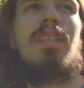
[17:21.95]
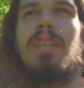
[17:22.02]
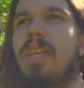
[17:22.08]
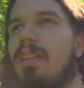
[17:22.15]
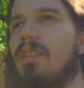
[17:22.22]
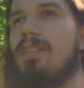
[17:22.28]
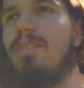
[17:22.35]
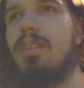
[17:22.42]

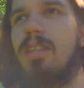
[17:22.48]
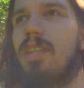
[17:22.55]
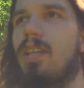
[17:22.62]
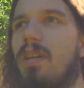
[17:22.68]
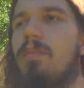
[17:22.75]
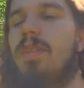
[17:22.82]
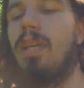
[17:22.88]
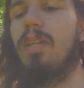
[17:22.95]
again, it's not
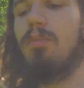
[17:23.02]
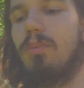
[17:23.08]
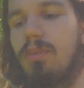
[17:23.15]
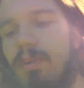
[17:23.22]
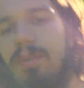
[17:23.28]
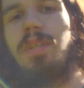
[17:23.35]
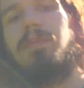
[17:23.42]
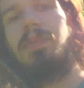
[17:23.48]
every day
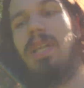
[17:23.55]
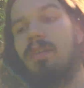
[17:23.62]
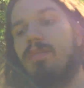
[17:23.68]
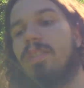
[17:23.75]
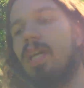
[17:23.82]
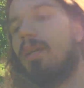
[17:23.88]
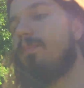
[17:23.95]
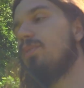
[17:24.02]
you even
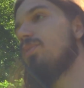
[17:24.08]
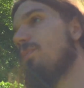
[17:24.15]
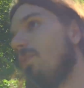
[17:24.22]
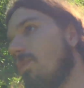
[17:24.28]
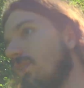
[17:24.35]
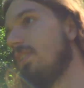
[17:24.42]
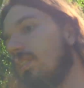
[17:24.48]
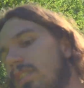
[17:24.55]
have time to
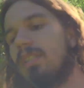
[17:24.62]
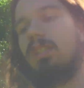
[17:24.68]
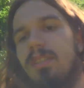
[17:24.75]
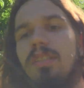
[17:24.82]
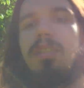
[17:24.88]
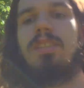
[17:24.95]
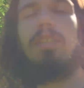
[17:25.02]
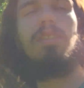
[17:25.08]
walk this
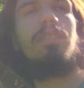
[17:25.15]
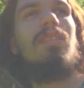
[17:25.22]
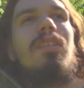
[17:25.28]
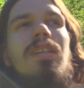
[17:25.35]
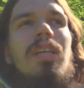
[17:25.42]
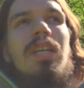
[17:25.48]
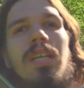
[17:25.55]
distance